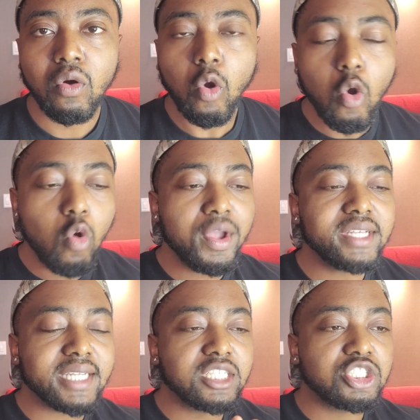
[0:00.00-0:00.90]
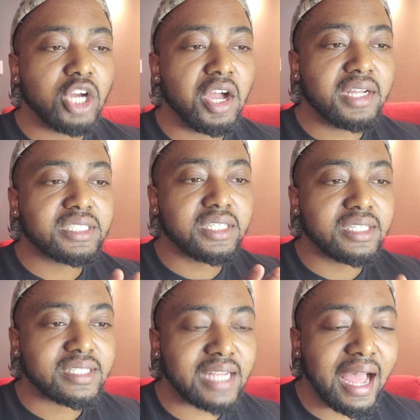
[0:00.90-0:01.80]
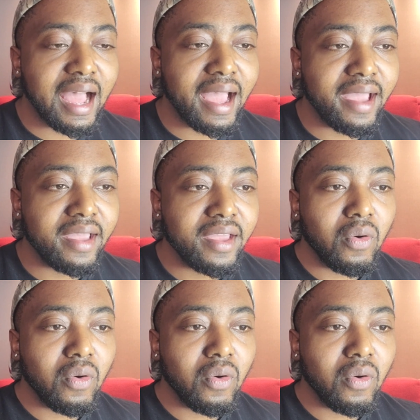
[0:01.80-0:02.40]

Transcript: Who is a judge to decide